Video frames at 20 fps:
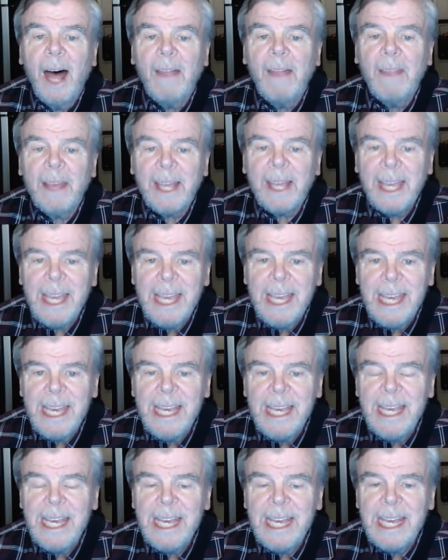The
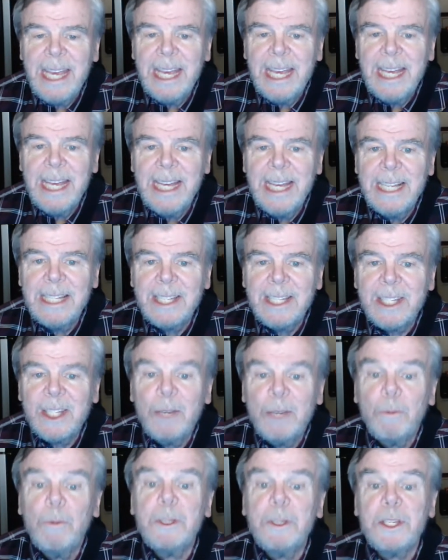key is
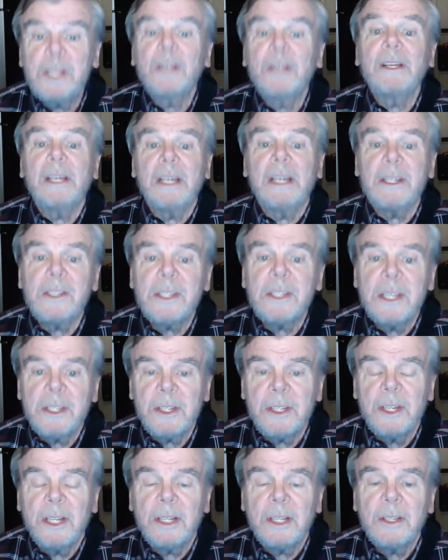resilience,
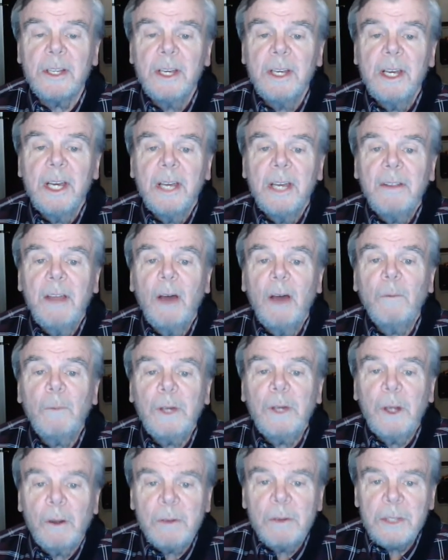isn't it? That
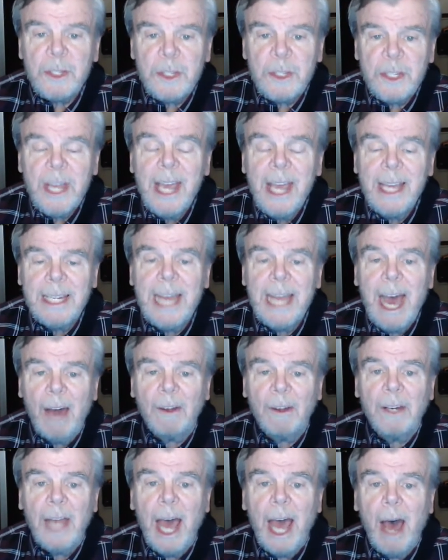we don't stay
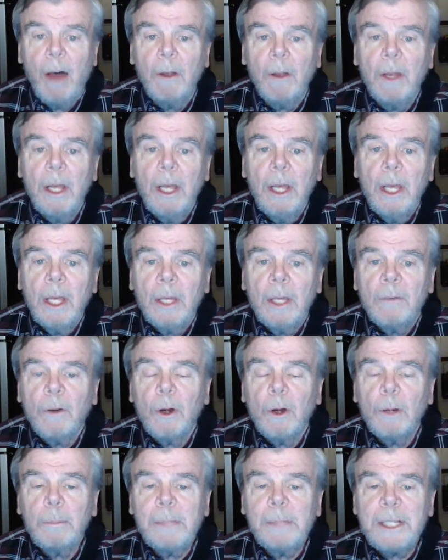down and out. You've
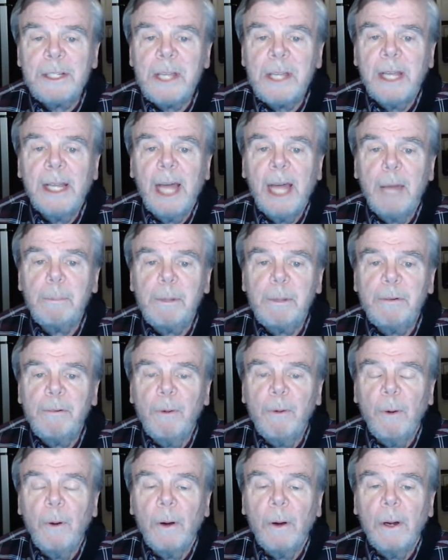heard me say that
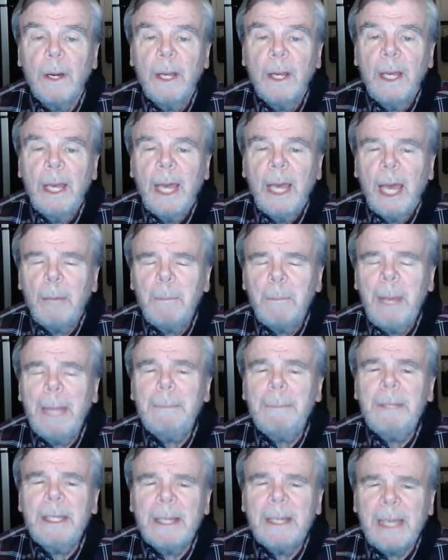before. And
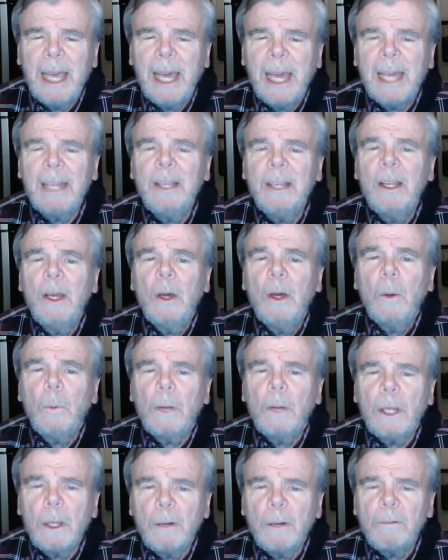maybe again,
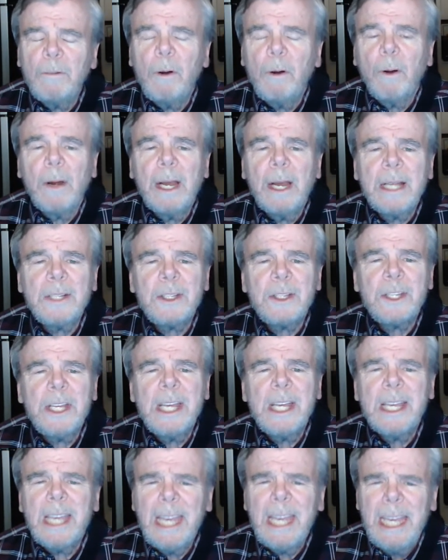we look for and
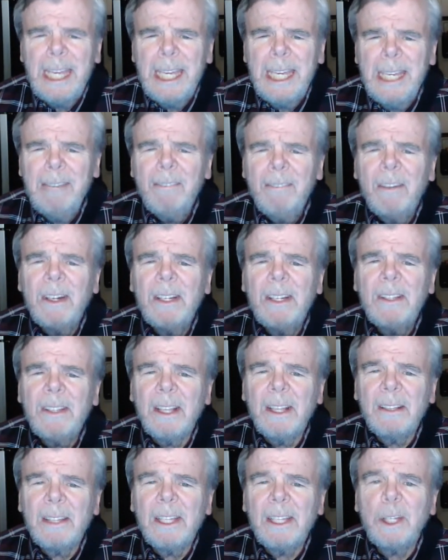seek even
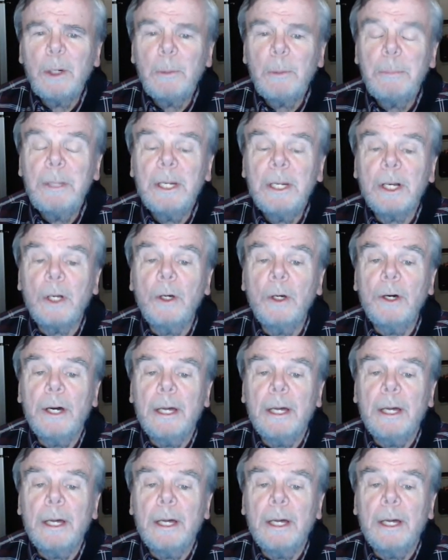a little bit of good